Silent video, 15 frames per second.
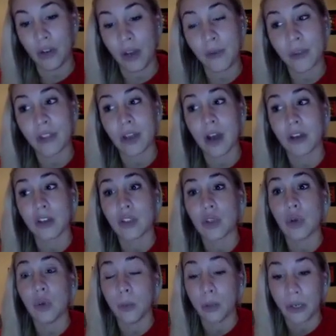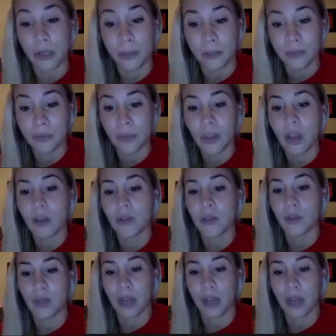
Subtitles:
That was October of